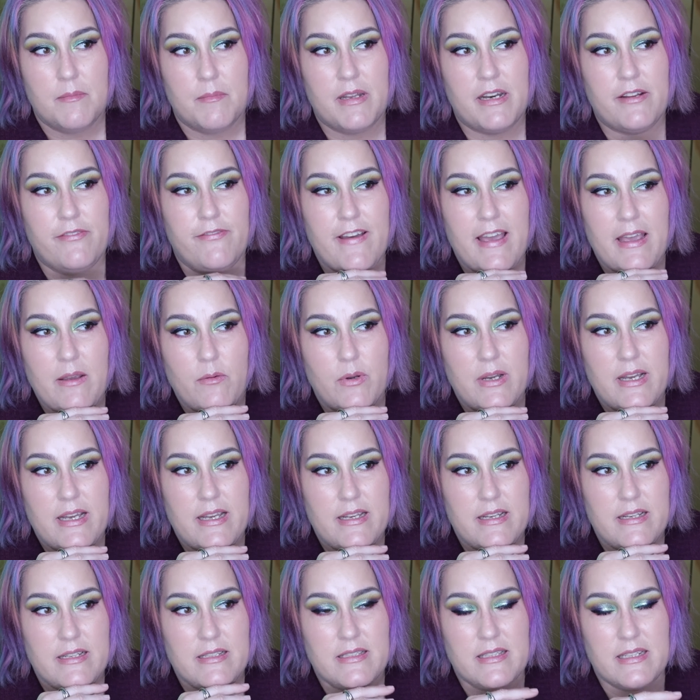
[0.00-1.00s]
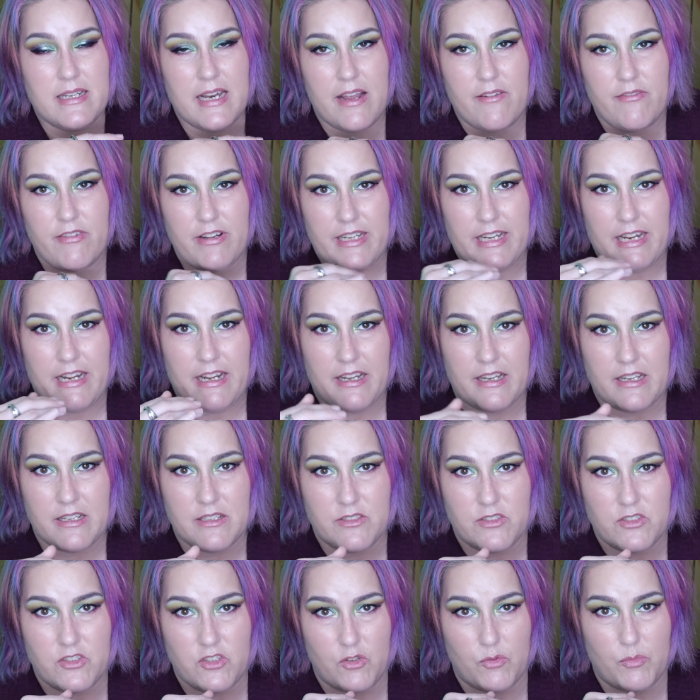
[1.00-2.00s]
But if I was an everyday
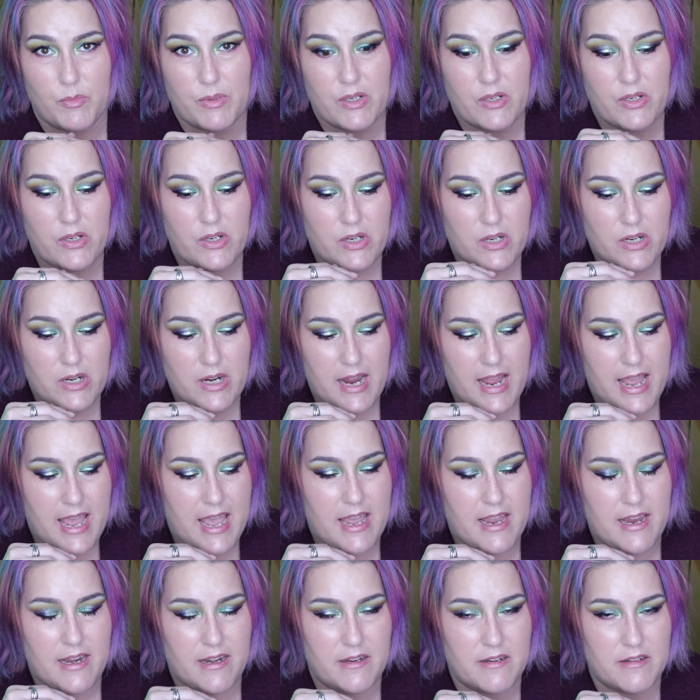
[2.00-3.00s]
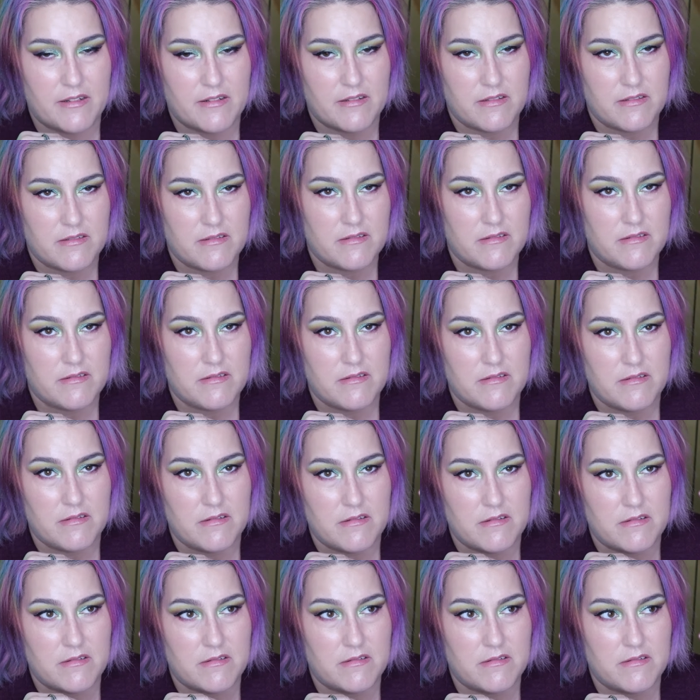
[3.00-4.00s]
consumer and
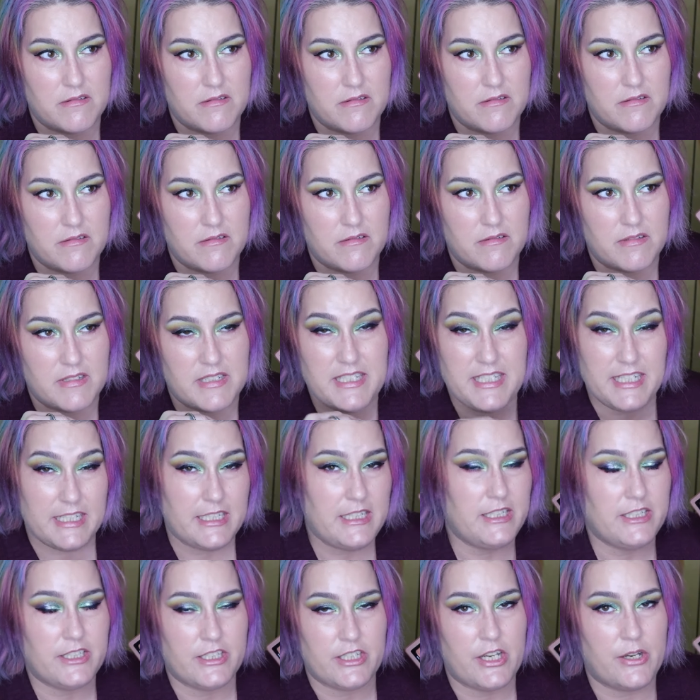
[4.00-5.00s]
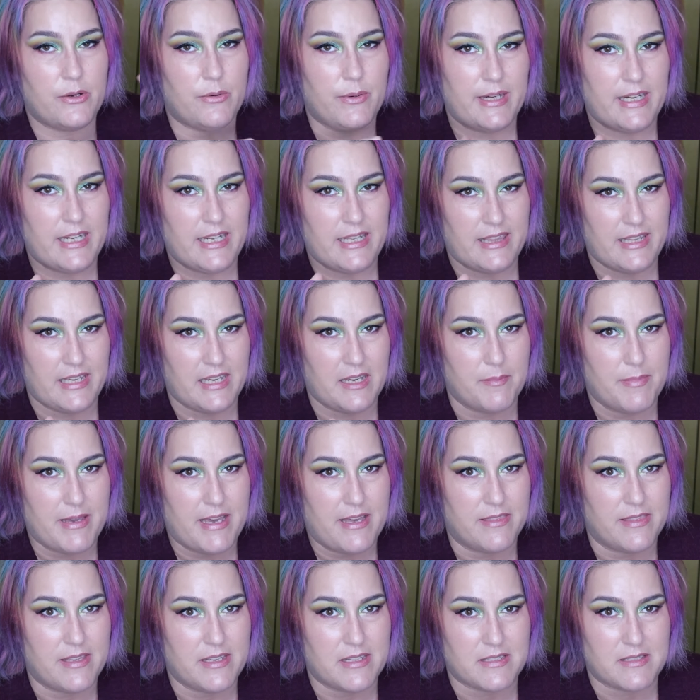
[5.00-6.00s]
didn't know anything
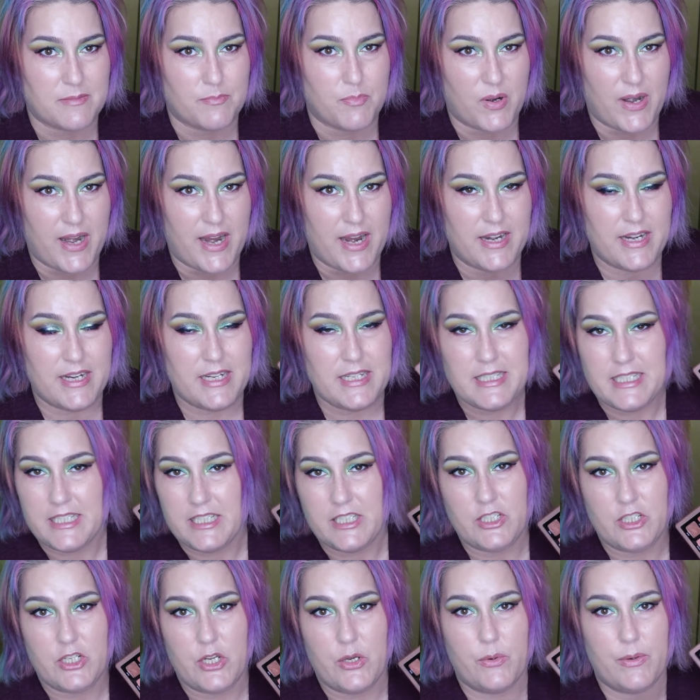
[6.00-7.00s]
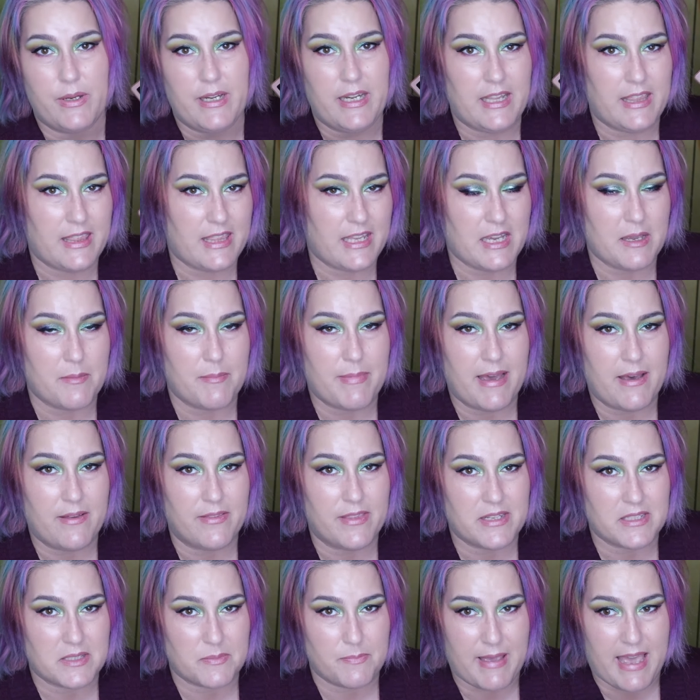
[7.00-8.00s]
about this brand and didn't know anything
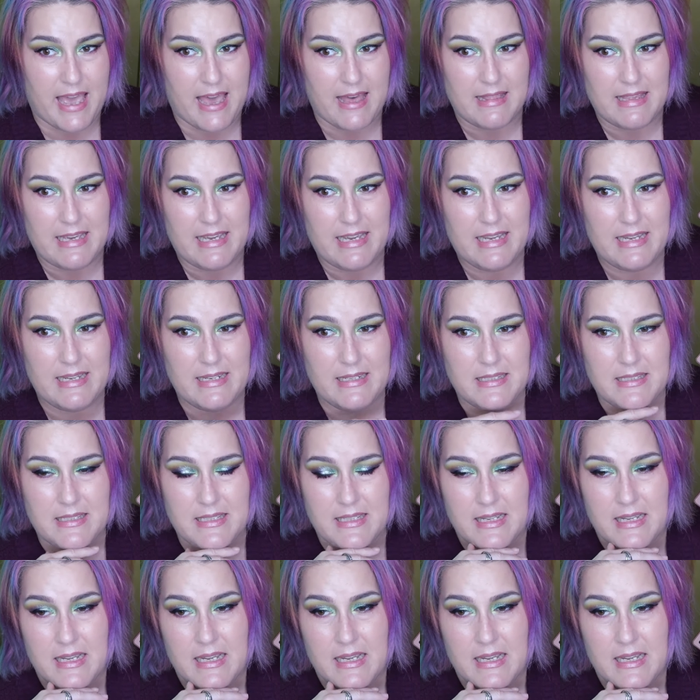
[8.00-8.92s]
about this palette,